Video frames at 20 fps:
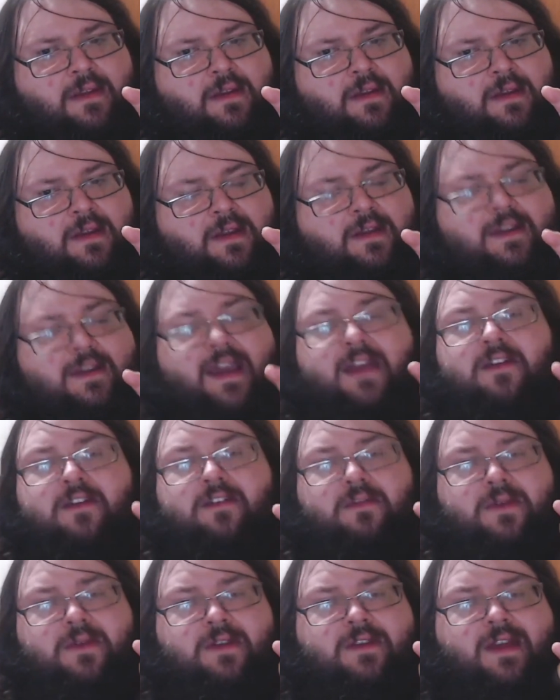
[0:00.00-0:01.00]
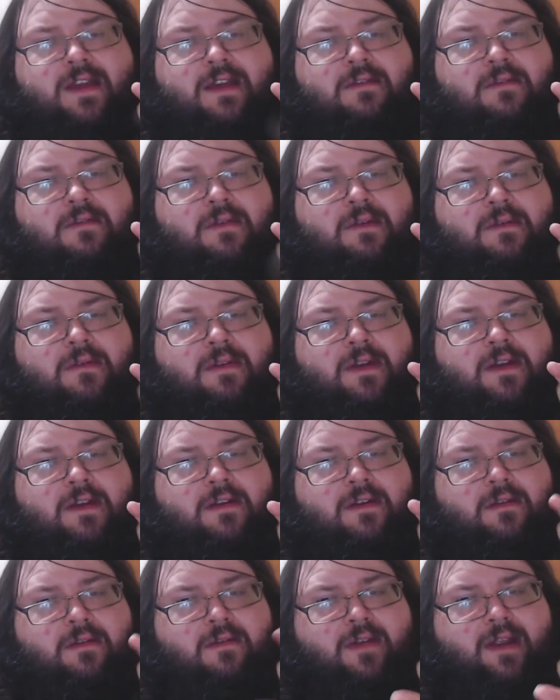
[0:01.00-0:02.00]
containers we used to have when we were
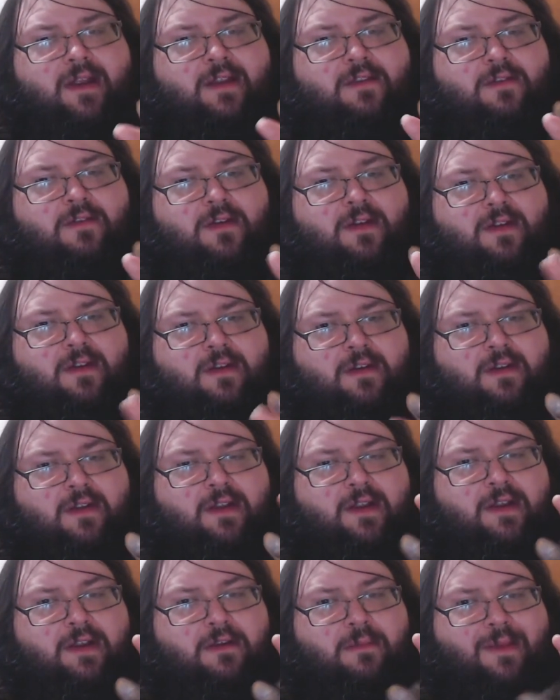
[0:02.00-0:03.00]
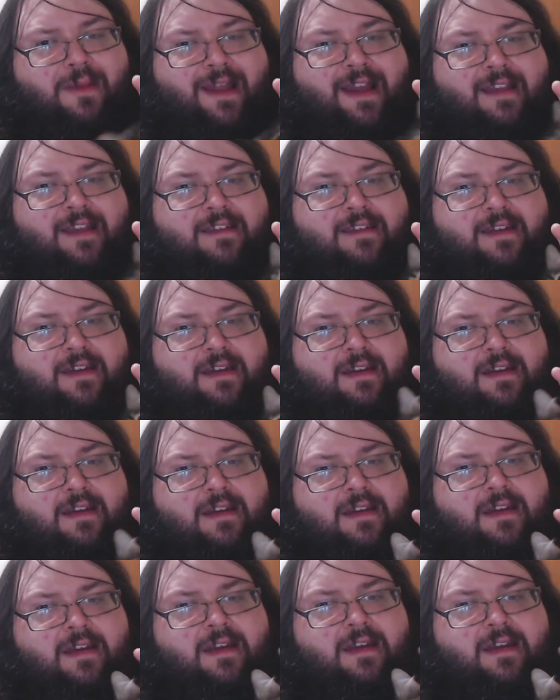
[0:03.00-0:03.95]
younger that were like sort of clear plastic.